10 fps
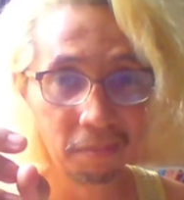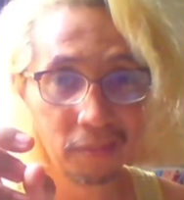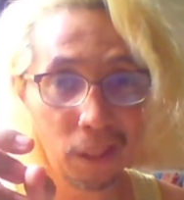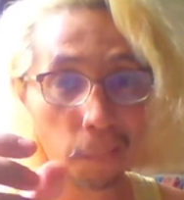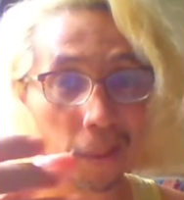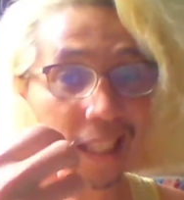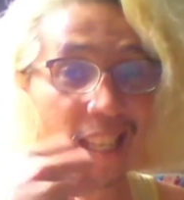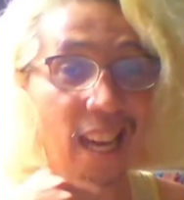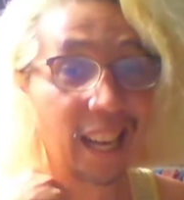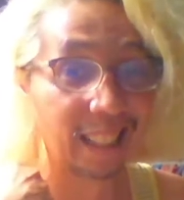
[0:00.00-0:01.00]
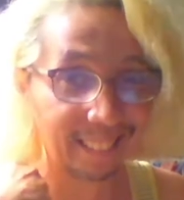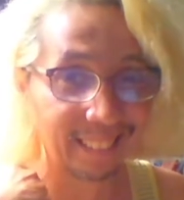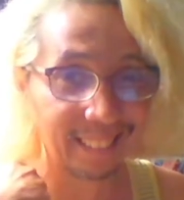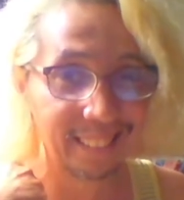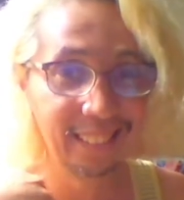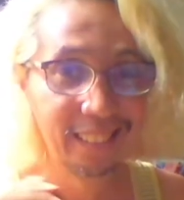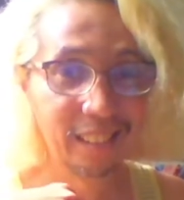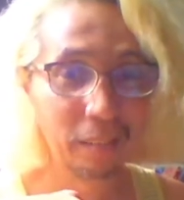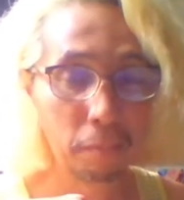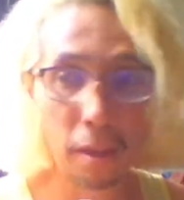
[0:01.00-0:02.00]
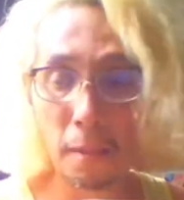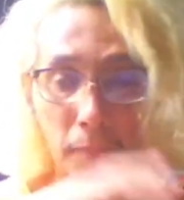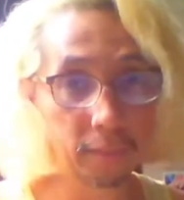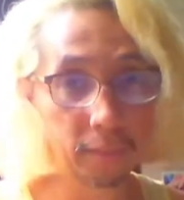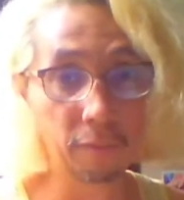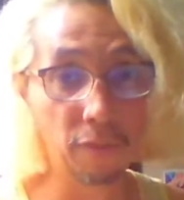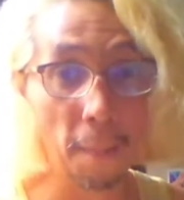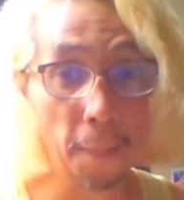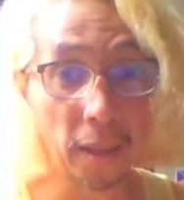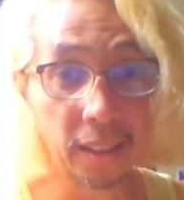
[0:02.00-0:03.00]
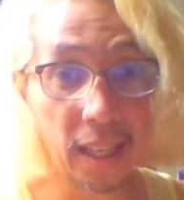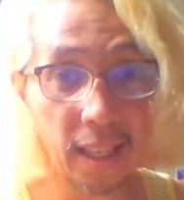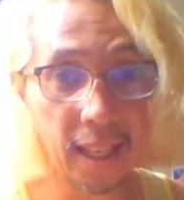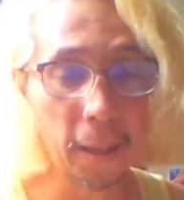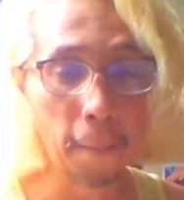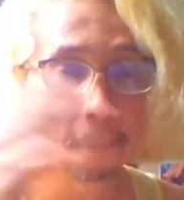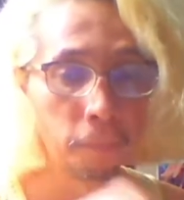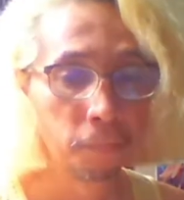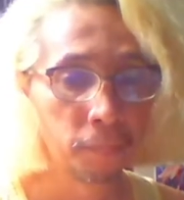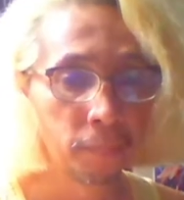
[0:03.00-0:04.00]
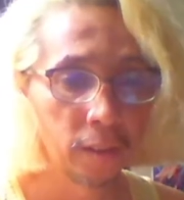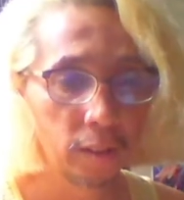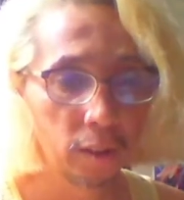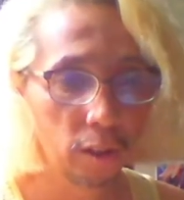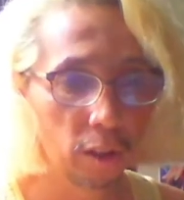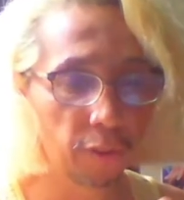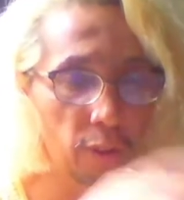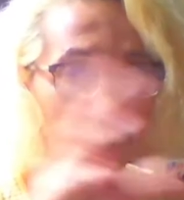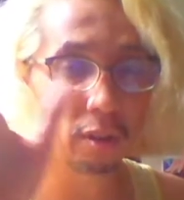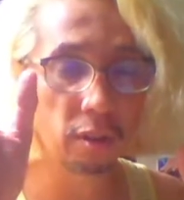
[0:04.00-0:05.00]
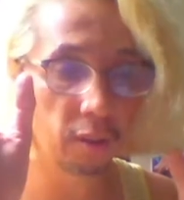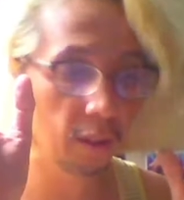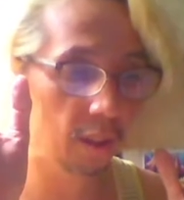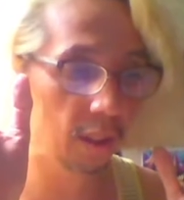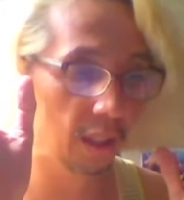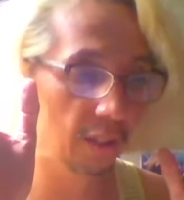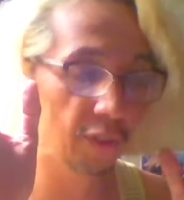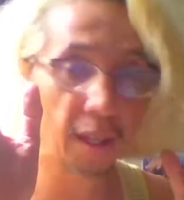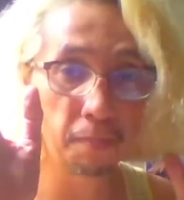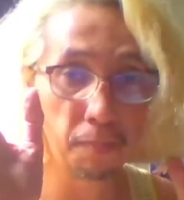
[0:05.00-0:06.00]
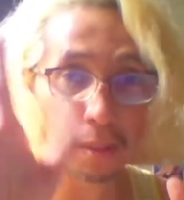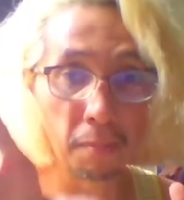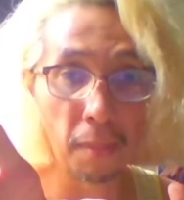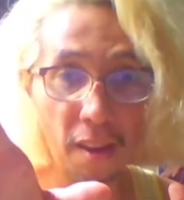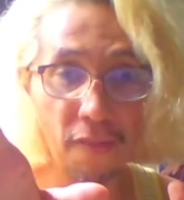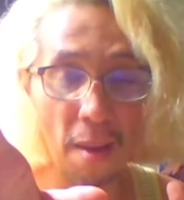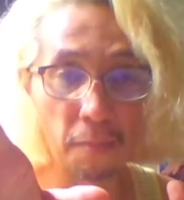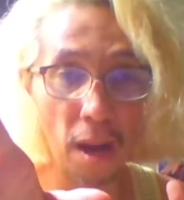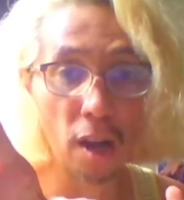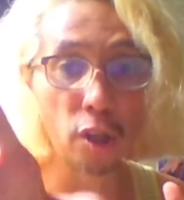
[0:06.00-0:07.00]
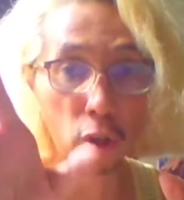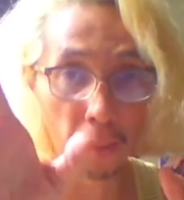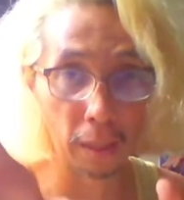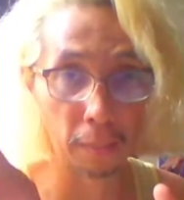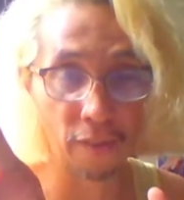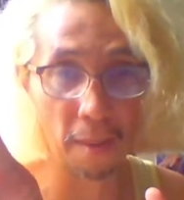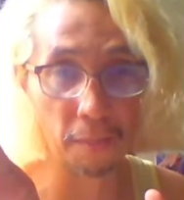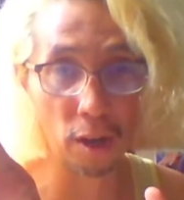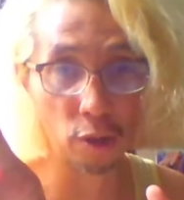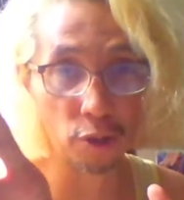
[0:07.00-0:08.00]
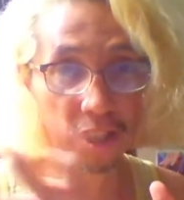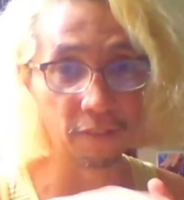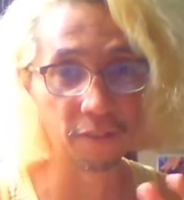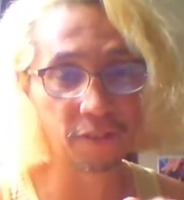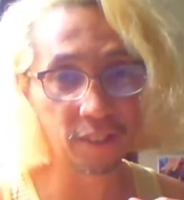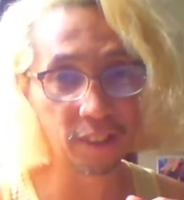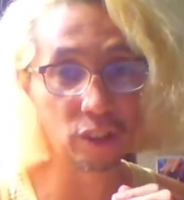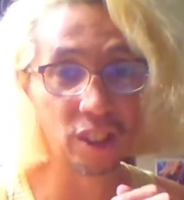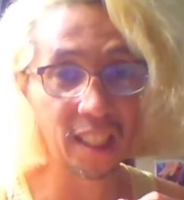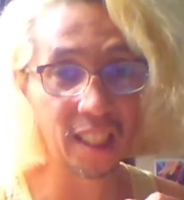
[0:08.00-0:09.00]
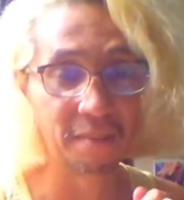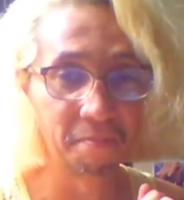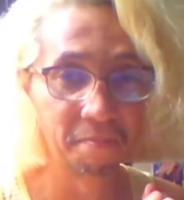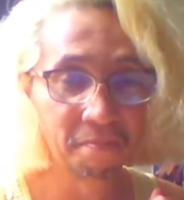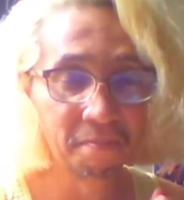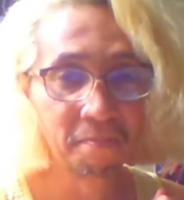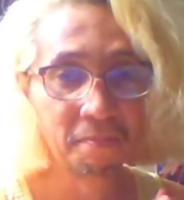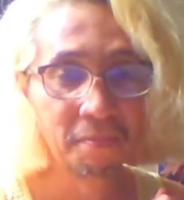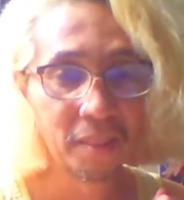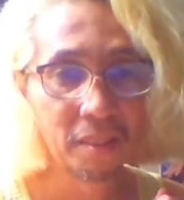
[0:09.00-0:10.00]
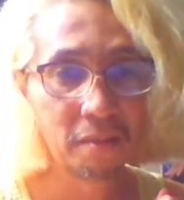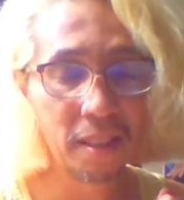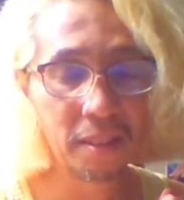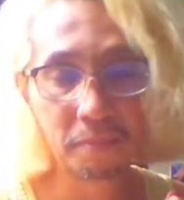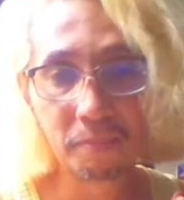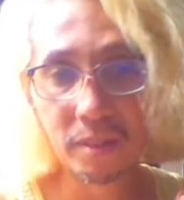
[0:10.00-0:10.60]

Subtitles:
Siyempre, kinagat. Vampire talaga eh. If you get bitten by a vampire, you become a vampire yourself. Ganun lang yan. Right?